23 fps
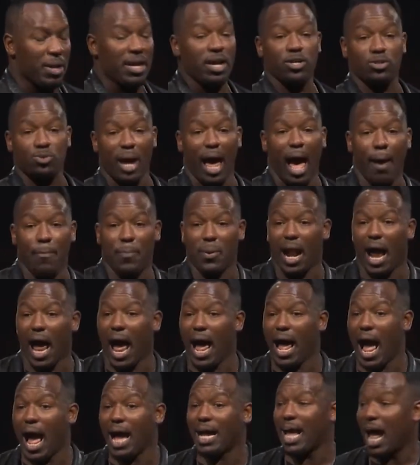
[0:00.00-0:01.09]
But here's what happened.
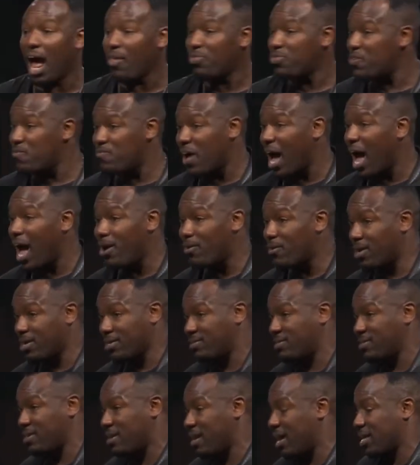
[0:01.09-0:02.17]
I, I got the
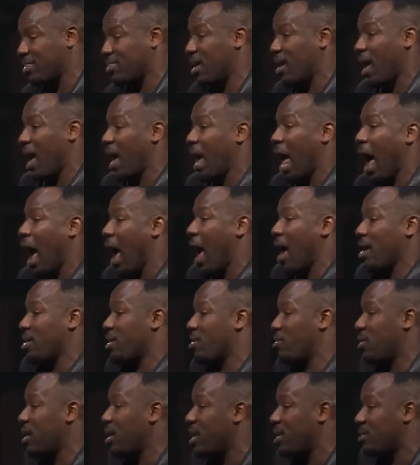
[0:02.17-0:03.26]
virus. They're like, they, I, I,
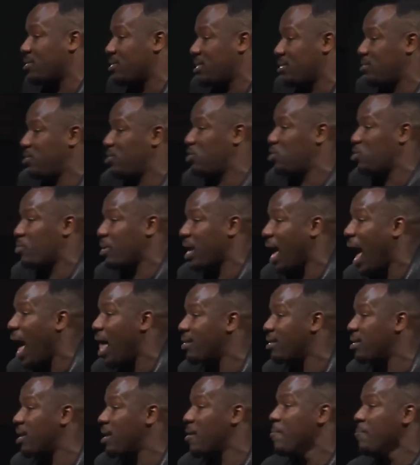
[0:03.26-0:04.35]
here it is. This is the
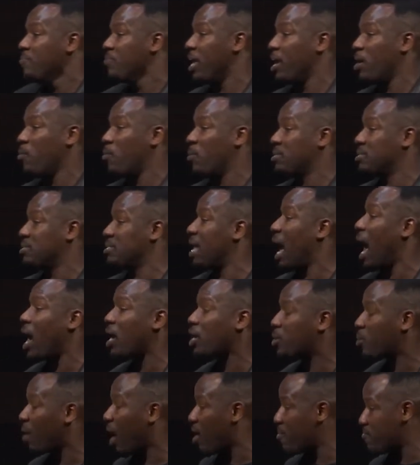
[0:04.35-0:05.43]
reality. It was
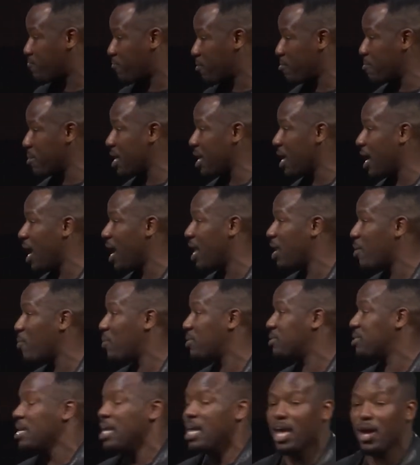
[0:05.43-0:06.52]
not great for me, and it
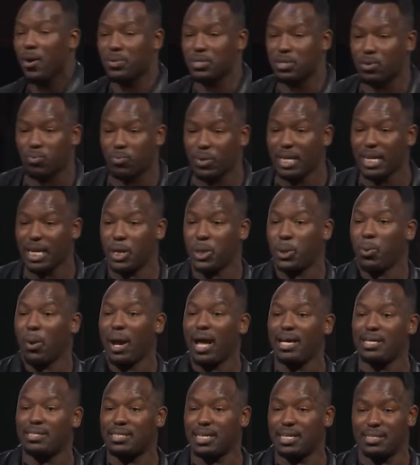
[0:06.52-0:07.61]
was it was a really
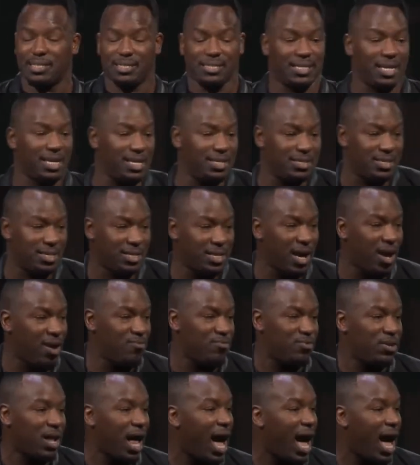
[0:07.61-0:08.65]
crazy season of